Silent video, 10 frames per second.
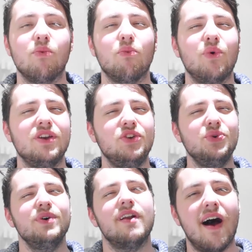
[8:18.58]
When
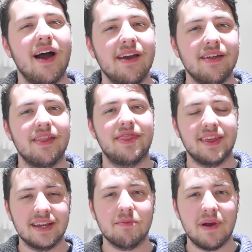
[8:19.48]
you and I
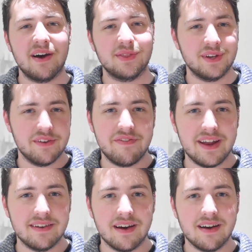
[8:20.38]
think about the
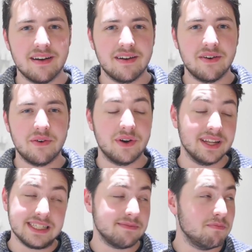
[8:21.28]
Defender, or at
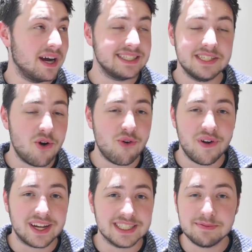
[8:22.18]
least
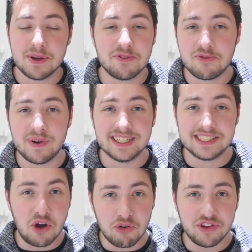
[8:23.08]
myself, I can speak for
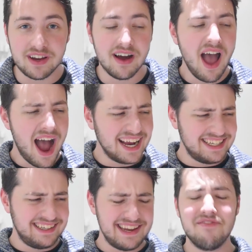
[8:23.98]
myself here,
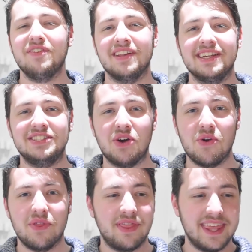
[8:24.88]
I definitely
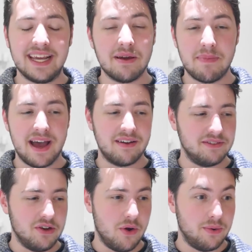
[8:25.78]
don't think
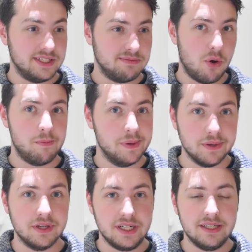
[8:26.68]
about, you know, its
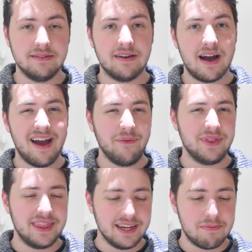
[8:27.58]
mobility. I
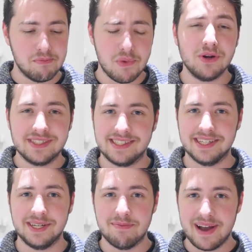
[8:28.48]
would think
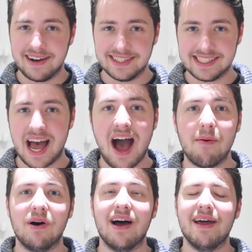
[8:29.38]
mostly about its
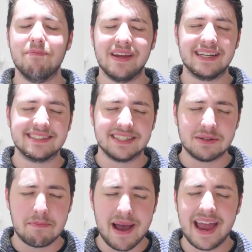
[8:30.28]
armor and being
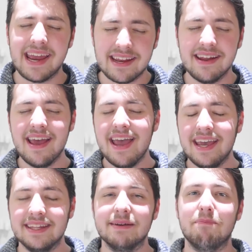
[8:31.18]
such a pain
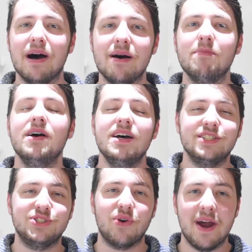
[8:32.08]
in the bum
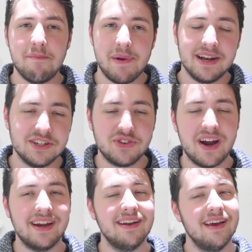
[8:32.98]
to try and
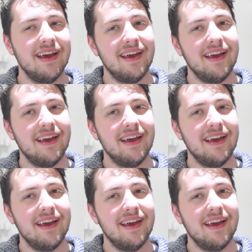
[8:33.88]
penetrate